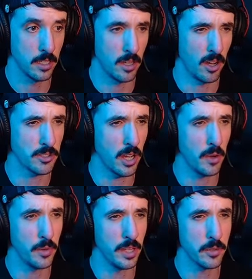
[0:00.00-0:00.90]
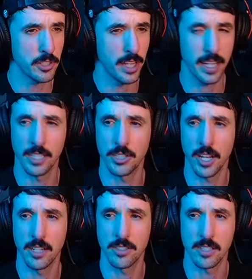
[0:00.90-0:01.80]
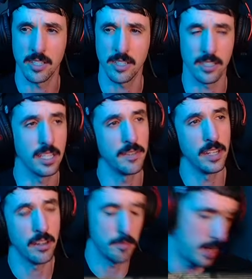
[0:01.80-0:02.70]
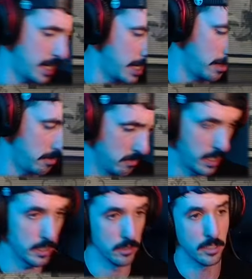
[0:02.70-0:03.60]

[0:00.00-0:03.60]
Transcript: Also, I really wish that I could change the sensitivity of my, like the look